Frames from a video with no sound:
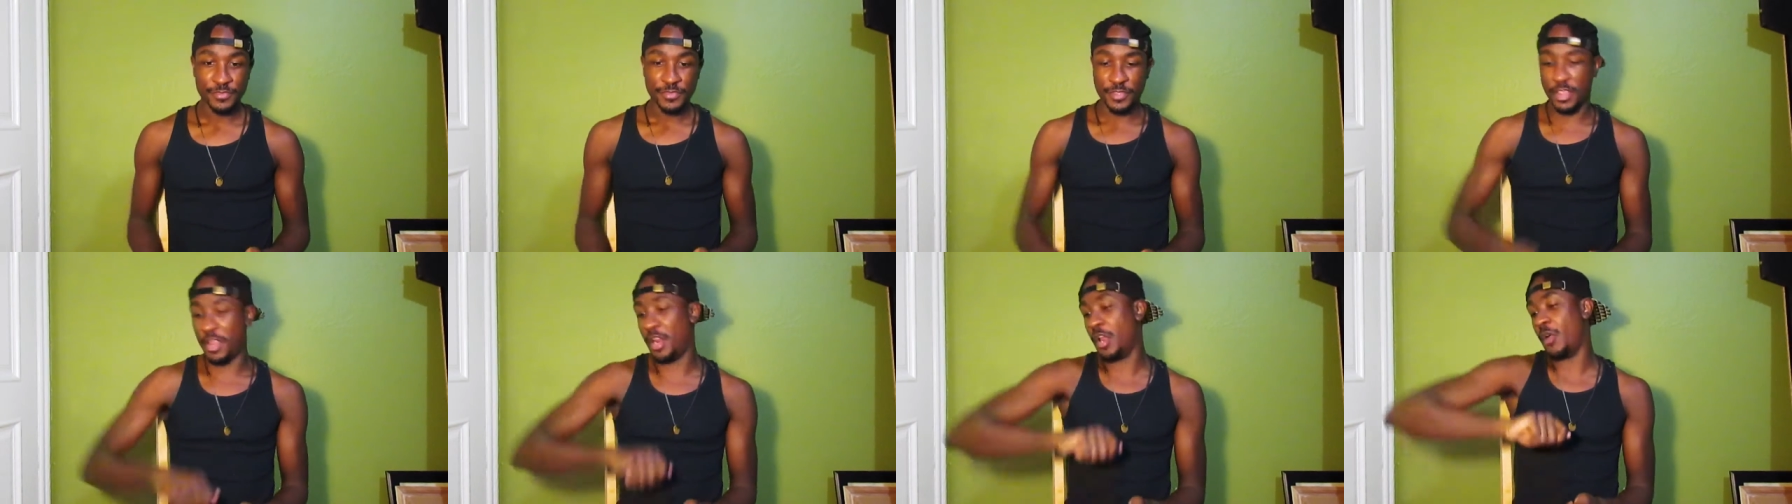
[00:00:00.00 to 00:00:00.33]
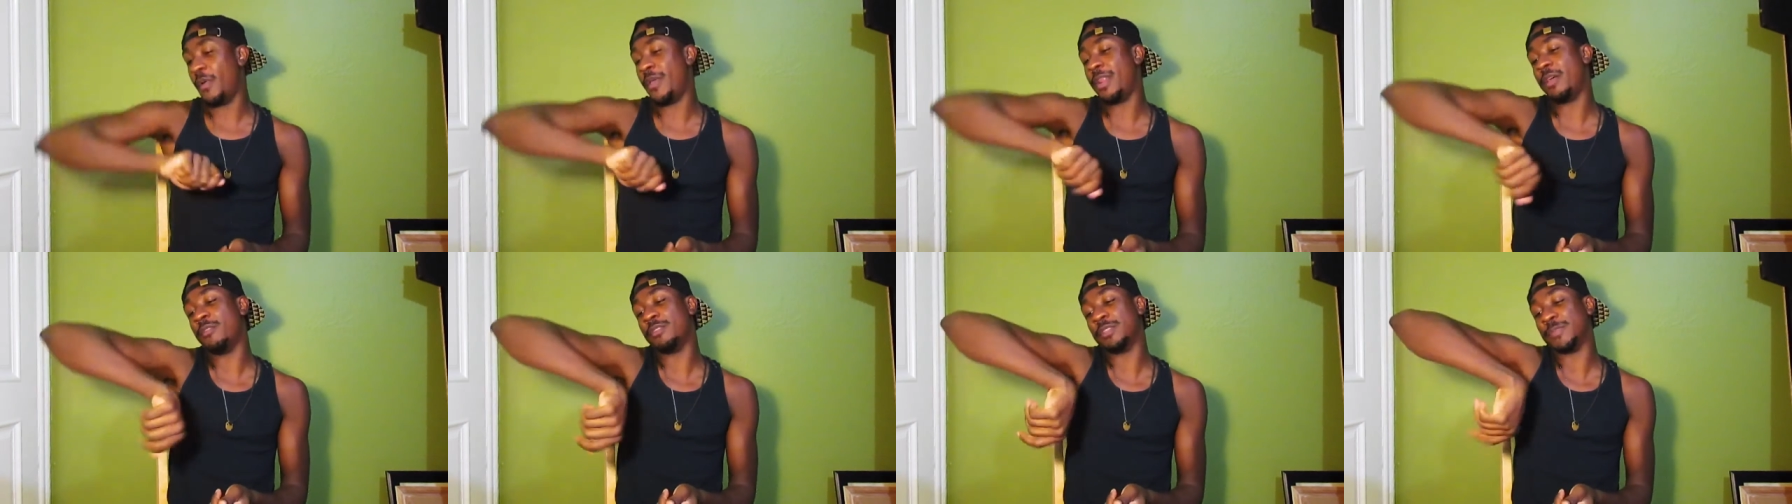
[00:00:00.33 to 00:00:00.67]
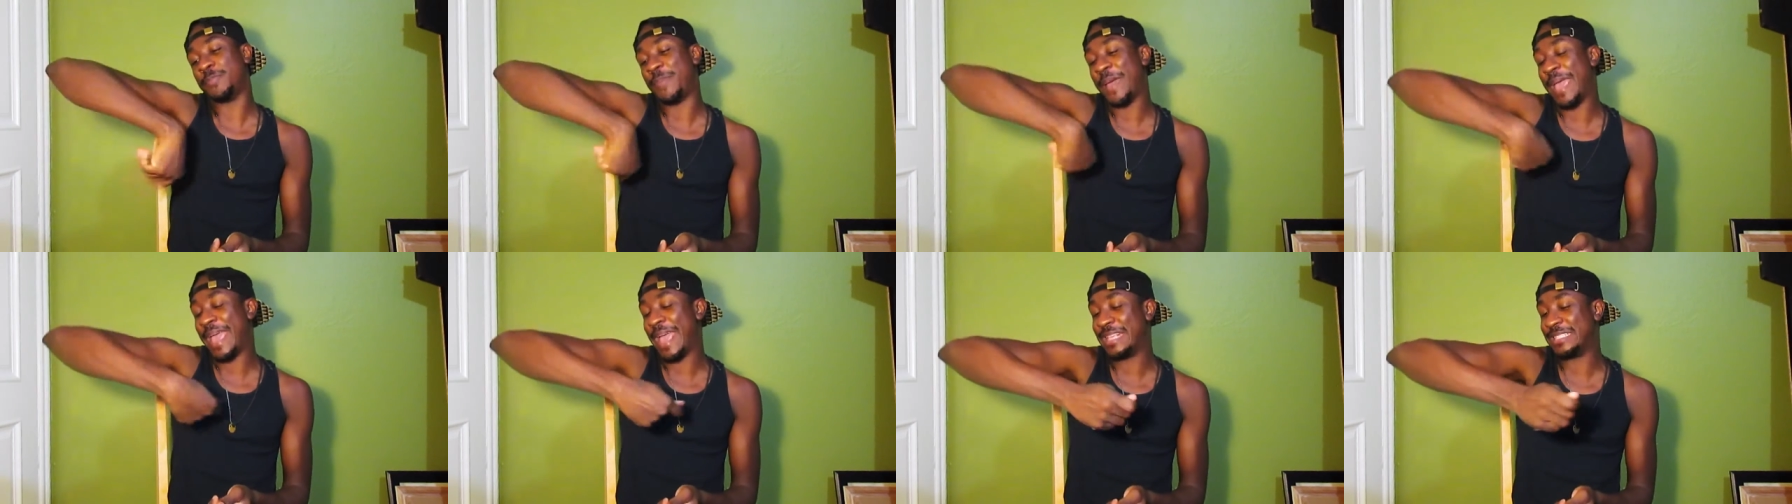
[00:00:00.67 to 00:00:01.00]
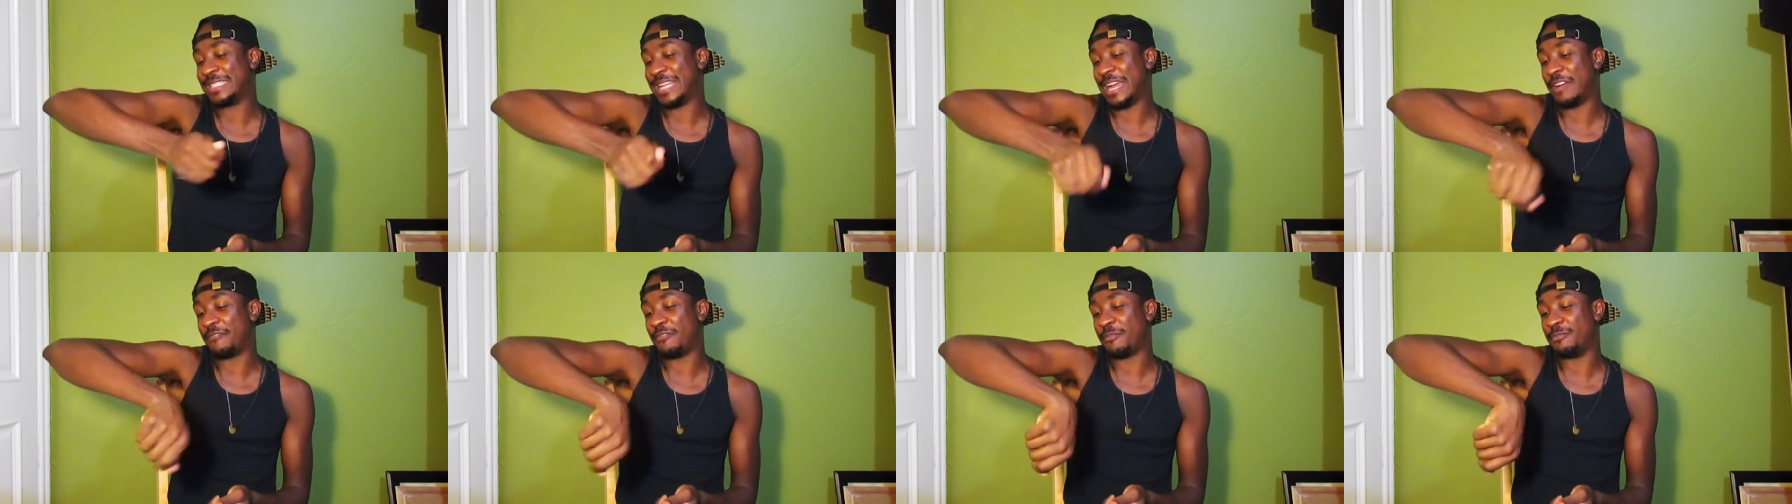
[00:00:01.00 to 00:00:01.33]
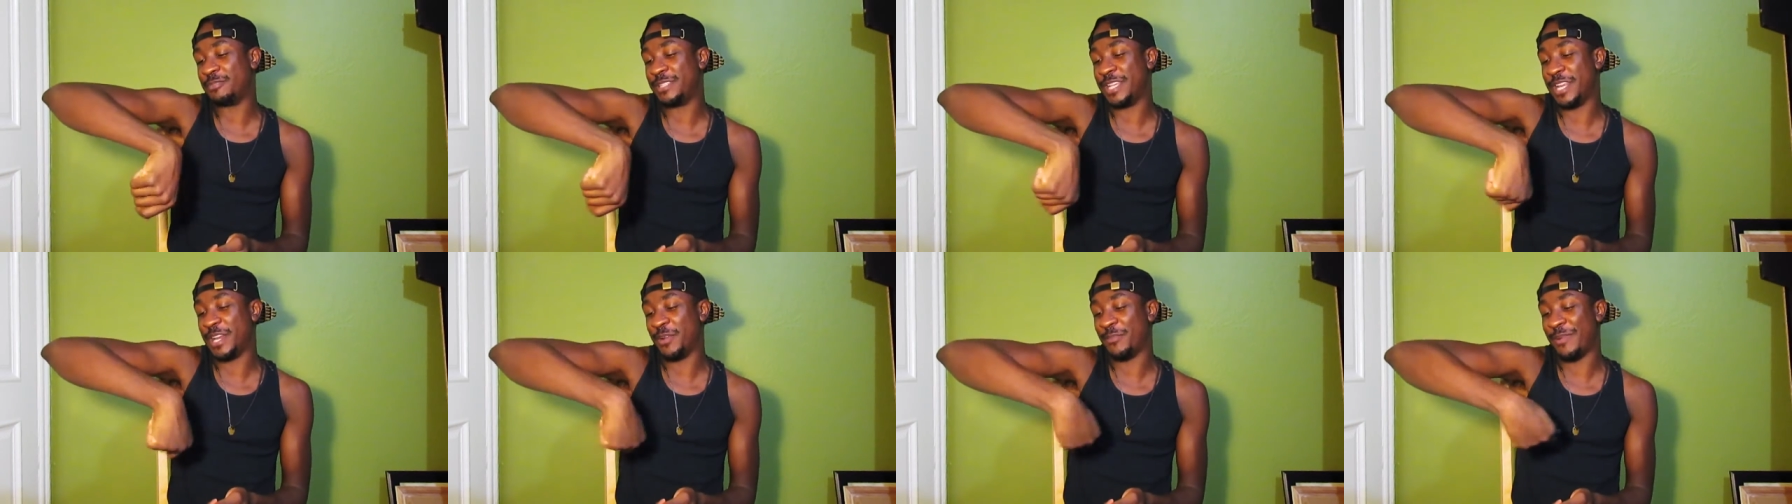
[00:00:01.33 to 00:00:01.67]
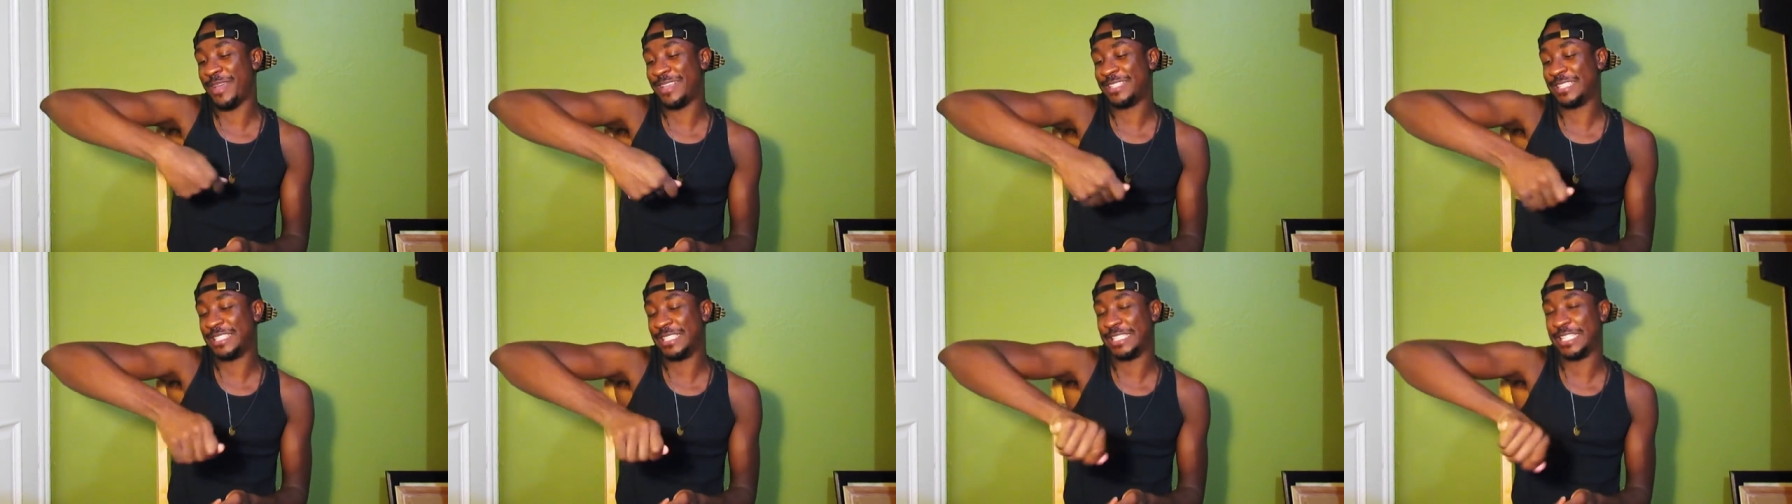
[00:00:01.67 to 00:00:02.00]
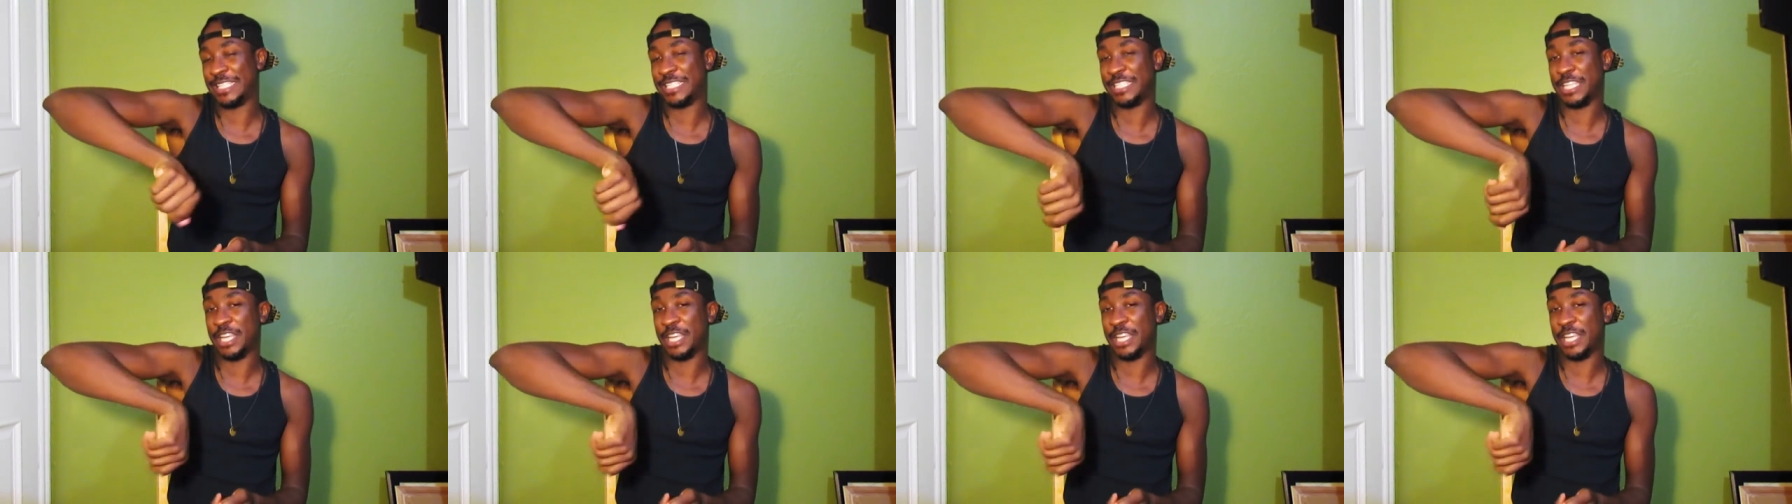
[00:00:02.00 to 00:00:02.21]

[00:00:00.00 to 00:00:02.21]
You know, and it was passed down from generations to